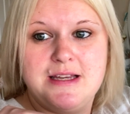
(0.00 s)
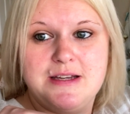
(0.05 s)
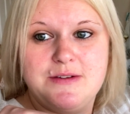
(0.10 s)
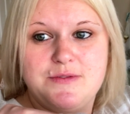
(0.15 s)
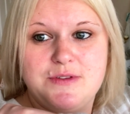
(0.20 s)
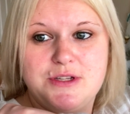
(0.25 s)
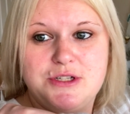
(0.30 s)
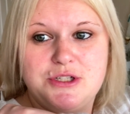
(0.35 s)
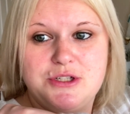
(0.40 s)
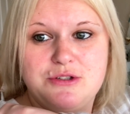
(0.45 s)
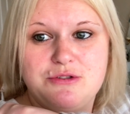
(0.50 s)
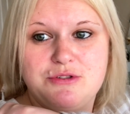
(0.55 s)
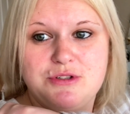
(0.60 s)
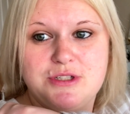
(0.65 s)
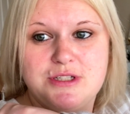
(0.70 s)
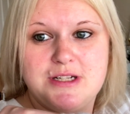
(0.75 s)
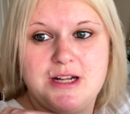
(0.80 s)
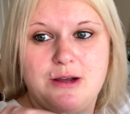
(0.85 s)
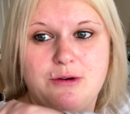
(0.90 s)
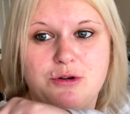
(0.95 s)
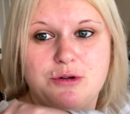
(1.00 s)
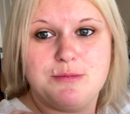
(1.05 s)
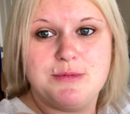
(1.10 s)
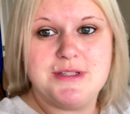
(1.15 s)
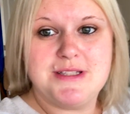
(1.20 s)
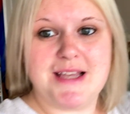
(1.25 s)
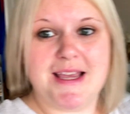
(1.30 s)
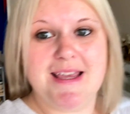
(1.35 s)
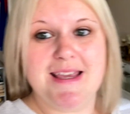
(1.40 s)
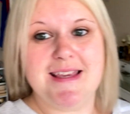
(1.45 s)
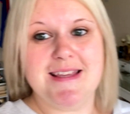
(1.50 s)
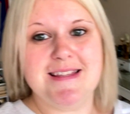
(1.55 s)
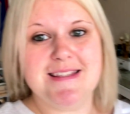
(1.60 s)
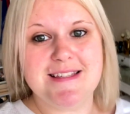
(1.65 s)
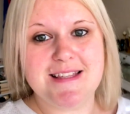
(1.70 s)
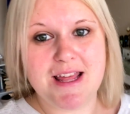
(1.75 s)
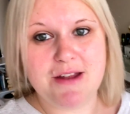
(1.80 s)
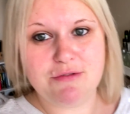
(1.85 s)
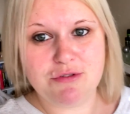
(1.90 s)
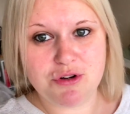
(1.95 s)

for the children to now come and take into their